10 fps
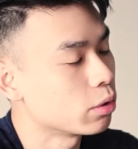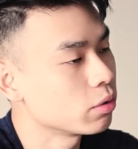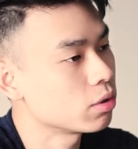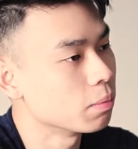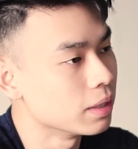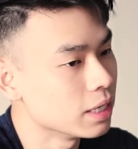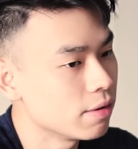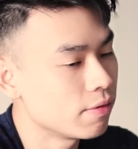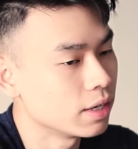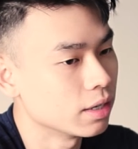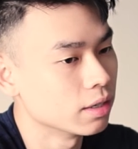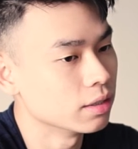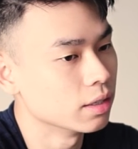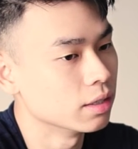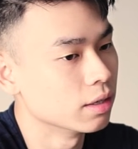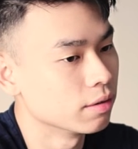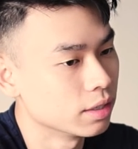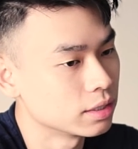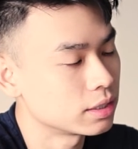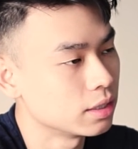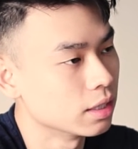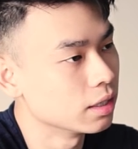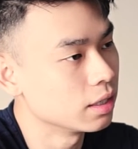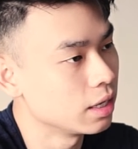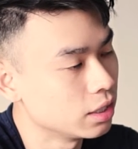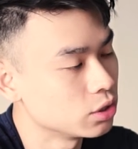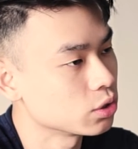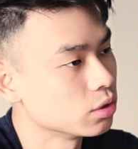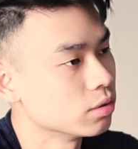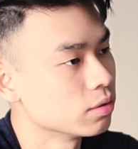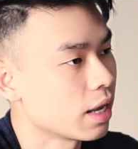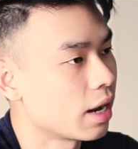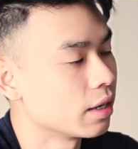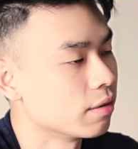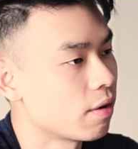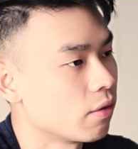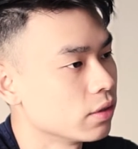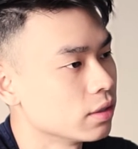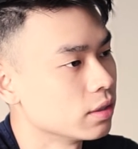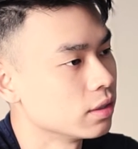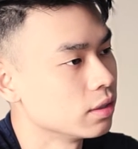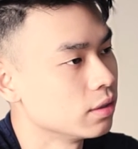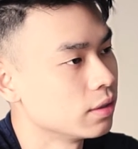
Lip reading: But I don't need to believe in the initial guy, the founder.